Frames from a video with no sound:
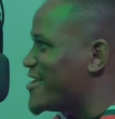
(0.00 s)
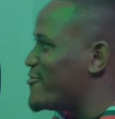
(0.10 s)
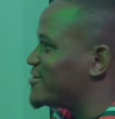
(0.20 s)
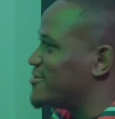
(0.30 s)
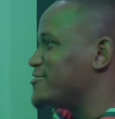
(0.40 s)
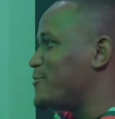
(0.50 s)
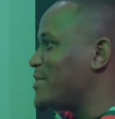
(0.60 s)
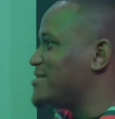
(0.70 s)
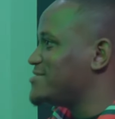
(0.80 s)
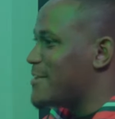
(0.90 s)
were lyrics on the
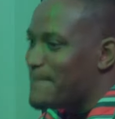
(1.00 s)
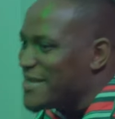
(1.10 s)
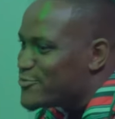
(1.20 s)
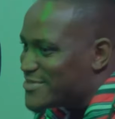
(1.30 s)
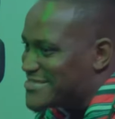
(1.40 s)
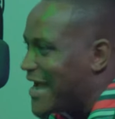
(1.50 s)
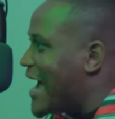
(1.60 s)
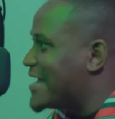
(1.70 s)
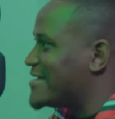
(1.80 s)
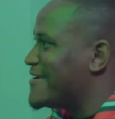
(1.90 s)
beat. The beat was bad.
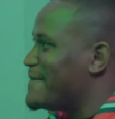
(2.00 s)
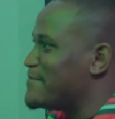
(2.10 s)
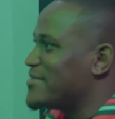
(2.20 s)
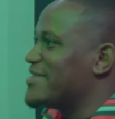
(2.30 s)
Overload.